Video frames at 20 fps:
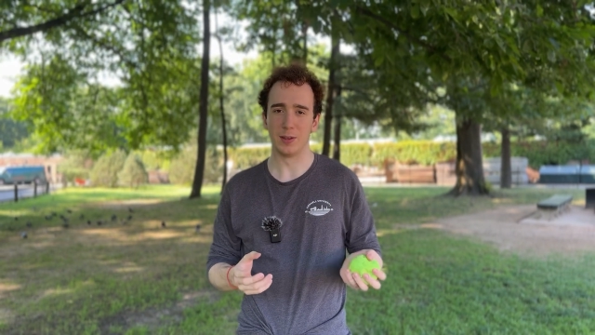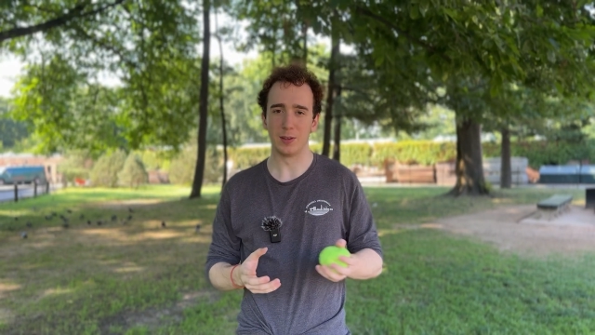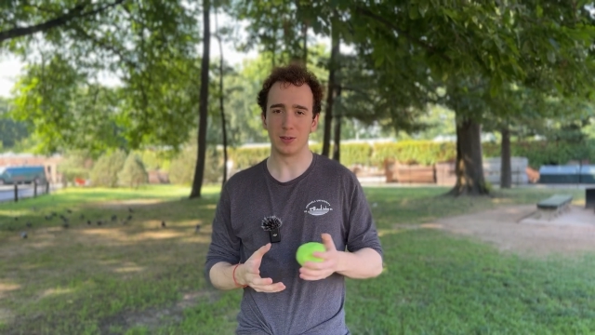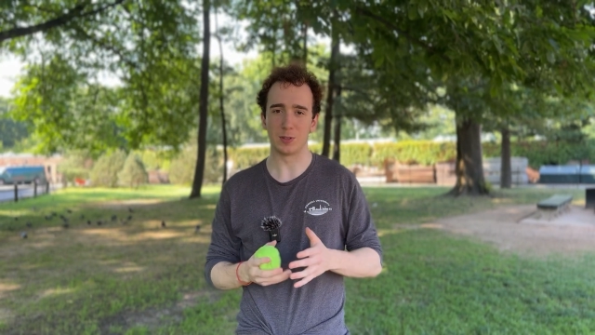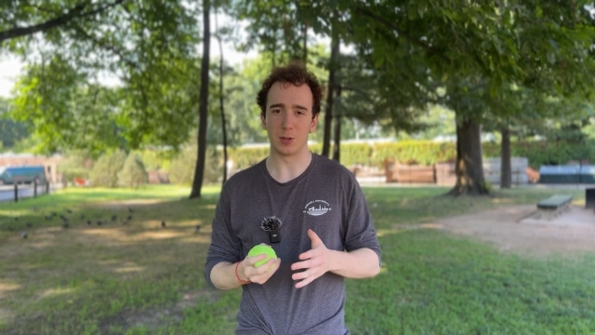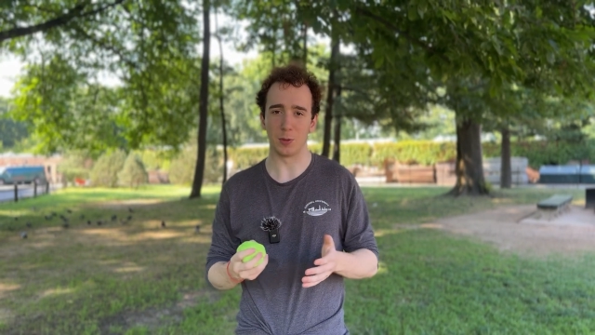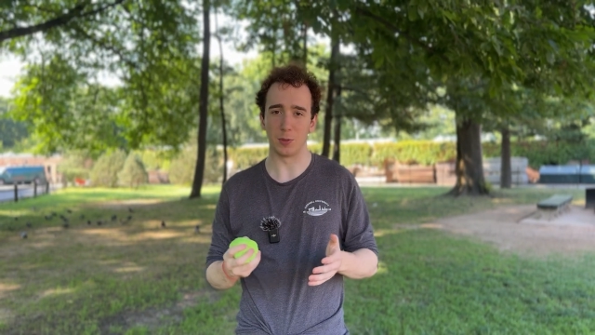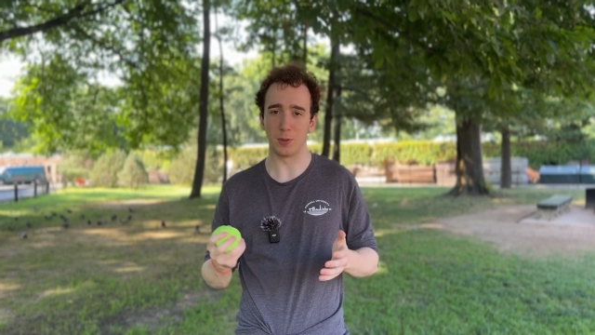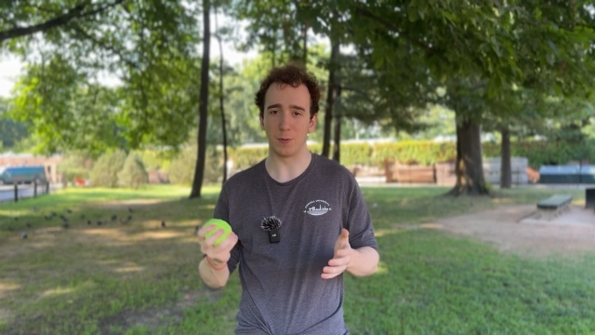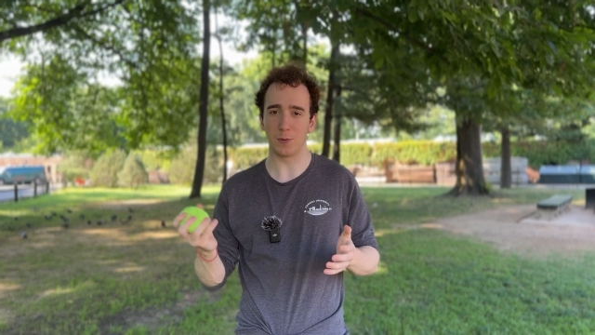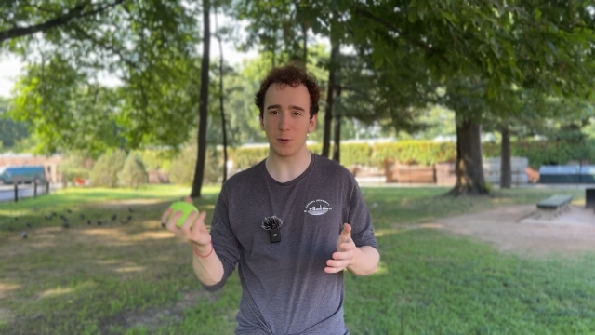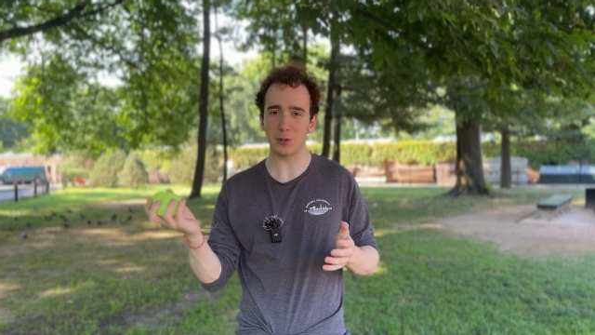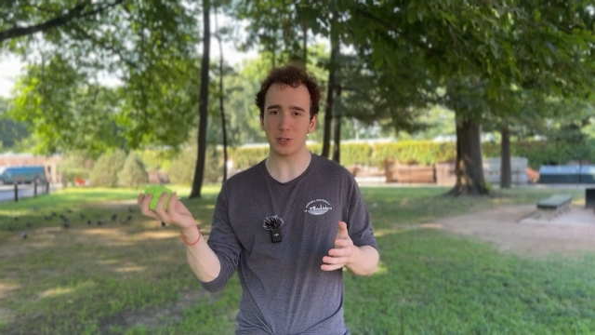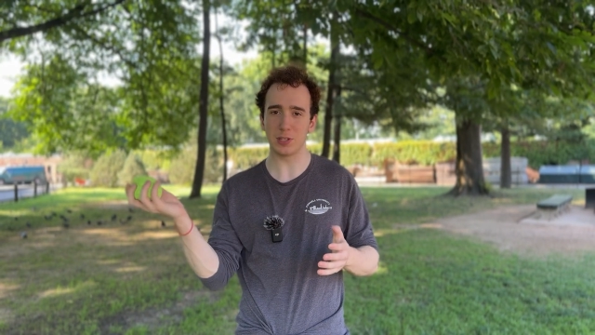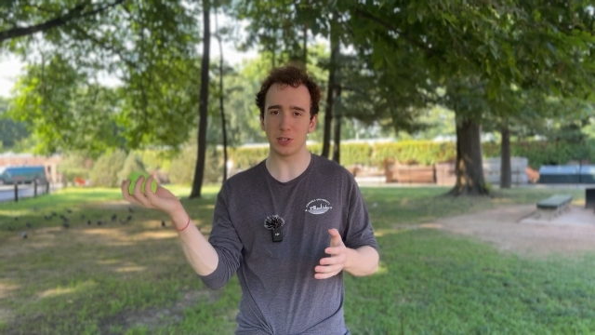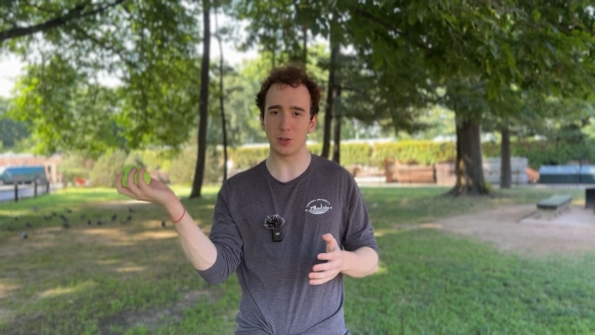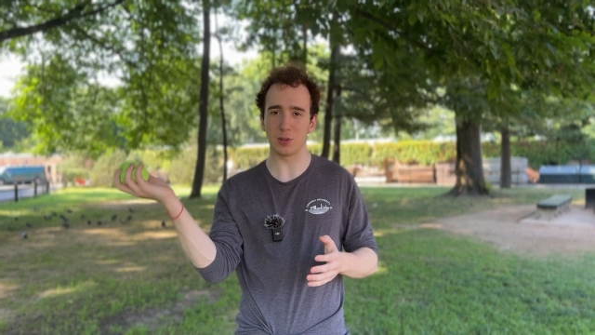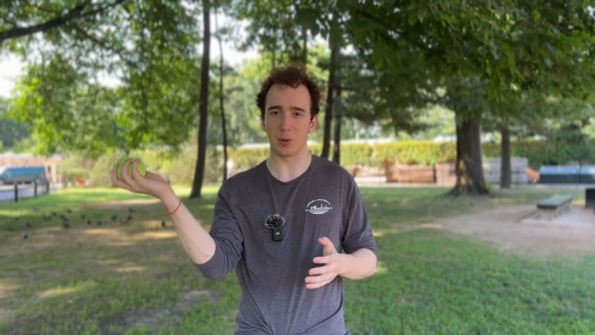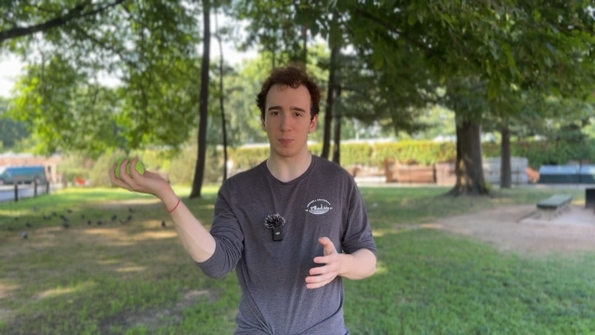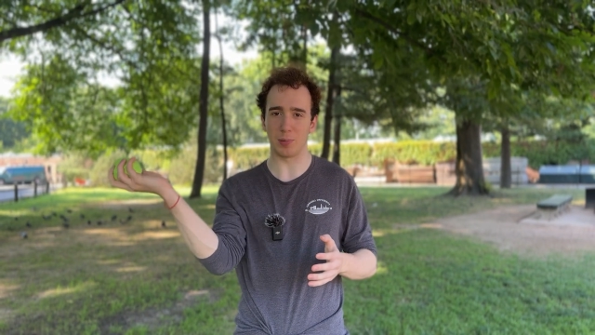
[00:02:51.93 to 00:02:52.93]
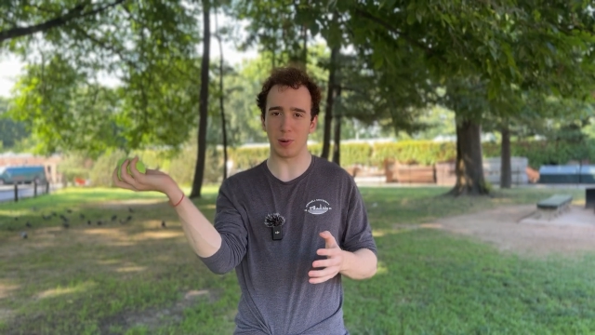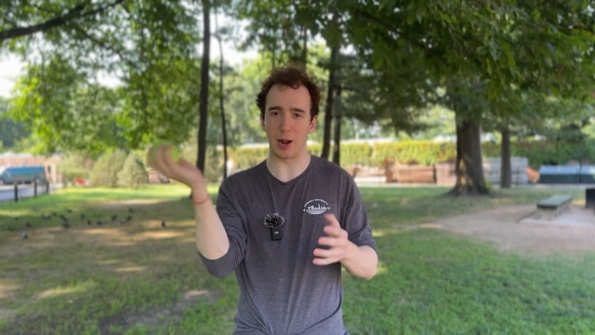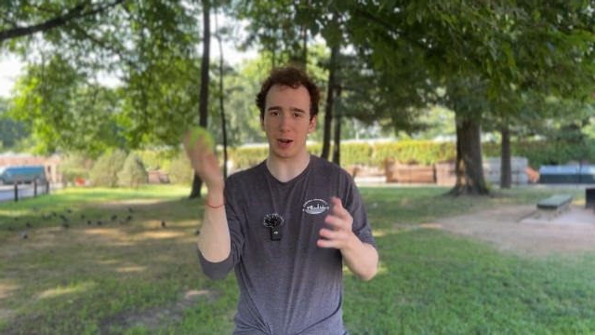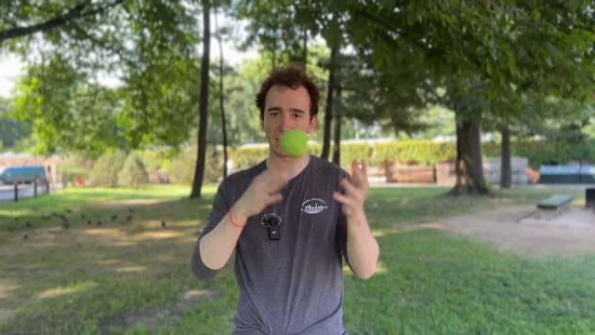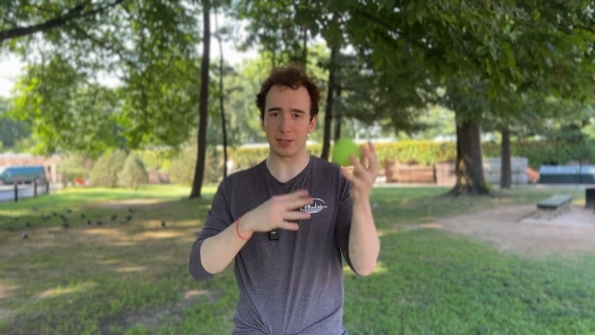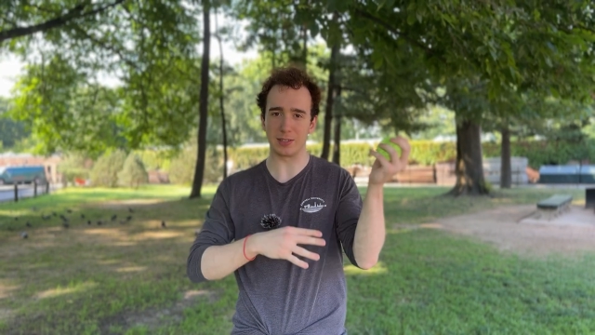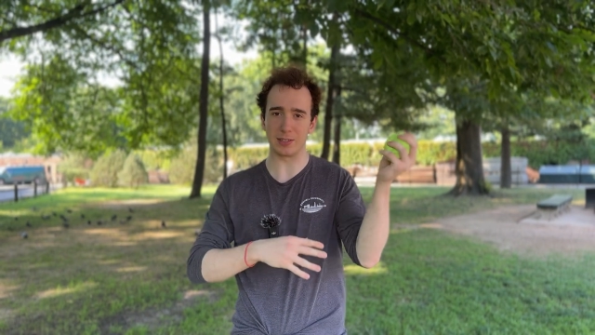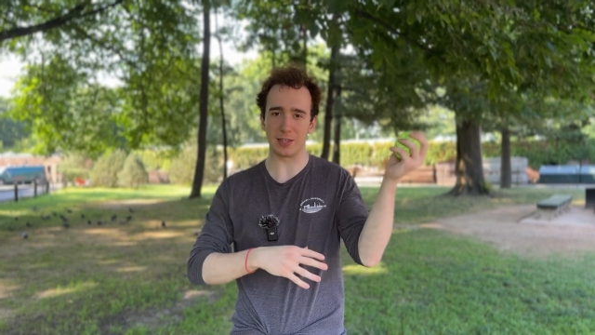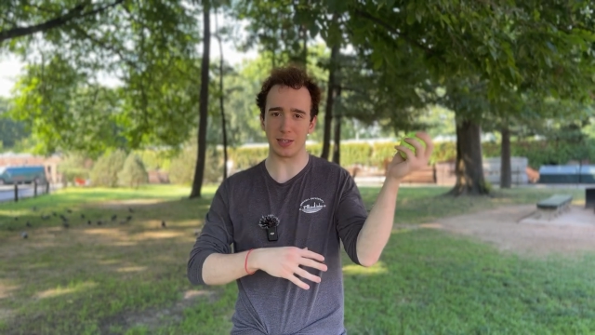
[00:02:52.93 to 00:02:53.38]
So the first thing you can practice